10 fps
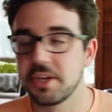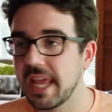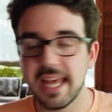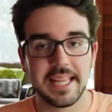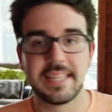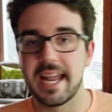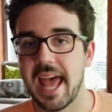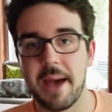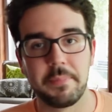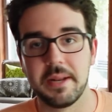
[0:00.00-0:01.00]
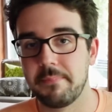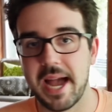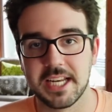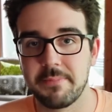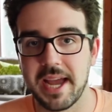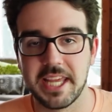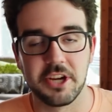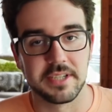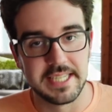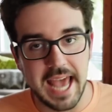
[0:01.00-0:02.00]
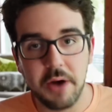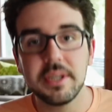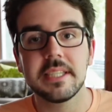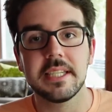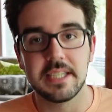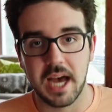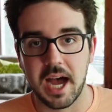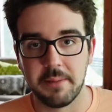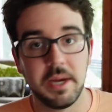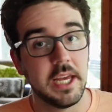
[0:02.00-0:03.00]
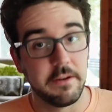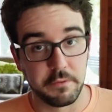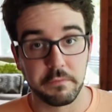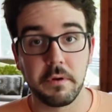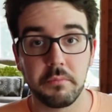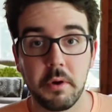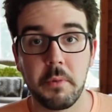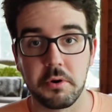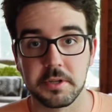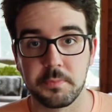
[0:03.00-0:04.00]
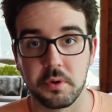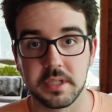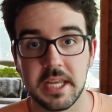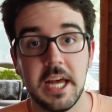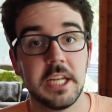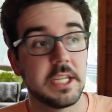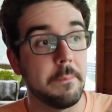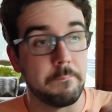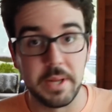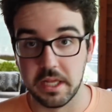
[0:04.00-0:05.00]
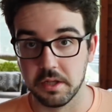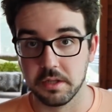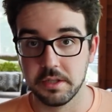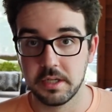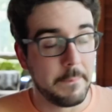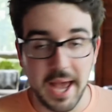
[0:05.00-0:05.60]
You can't let that happen in back-to-back years. Now is the time, if you're Front Row Motorsports, to build.